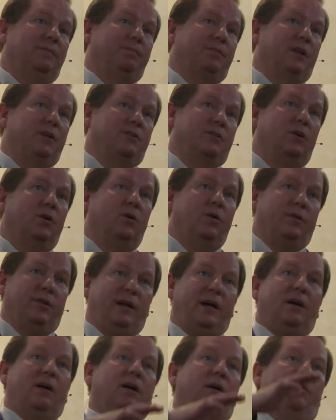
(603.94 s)
So
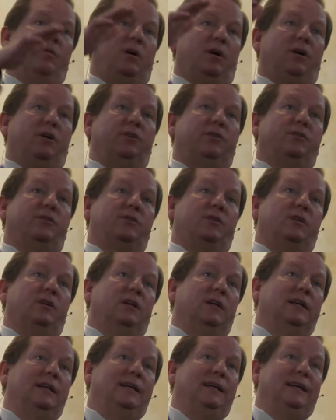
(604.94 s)
there I was,
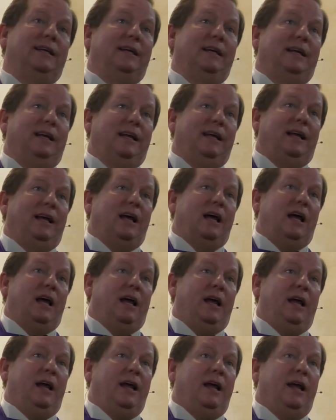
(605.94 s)

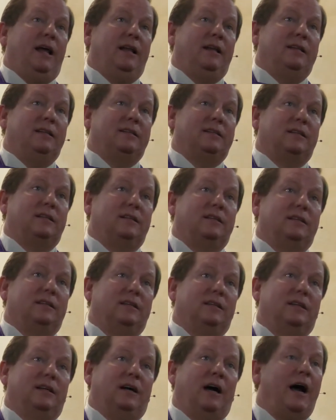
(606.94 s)
and
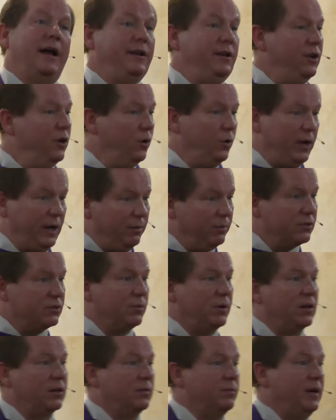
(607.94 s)
I knew he was
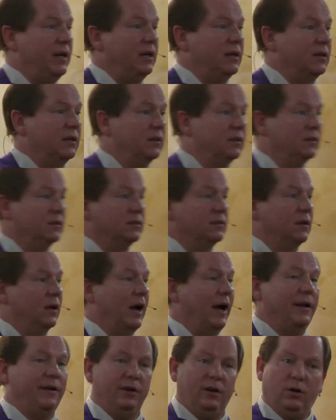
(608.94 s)
with me.
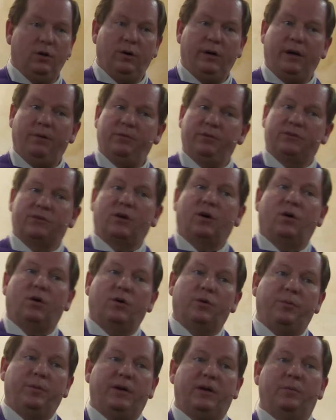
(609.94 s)
I knew he was
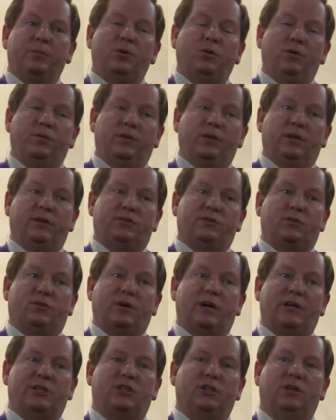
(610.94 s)
calling me to move in this
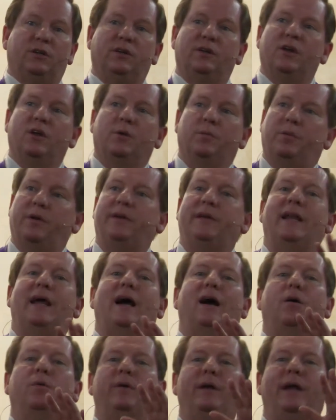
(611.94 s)
direction, but
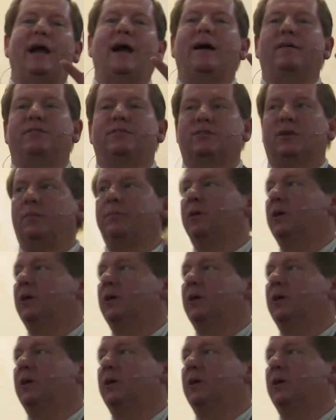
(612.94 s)
now we have some